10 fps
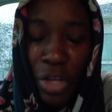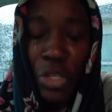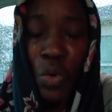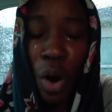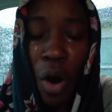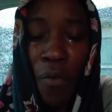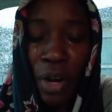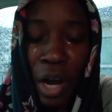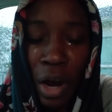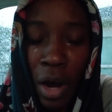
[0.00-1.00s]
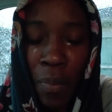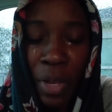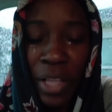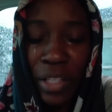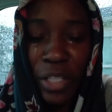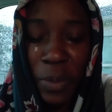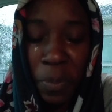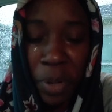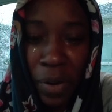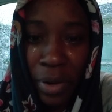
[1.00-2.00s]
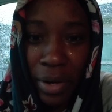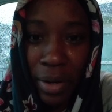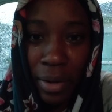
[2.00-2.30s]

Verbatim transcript: You overcome in the spirit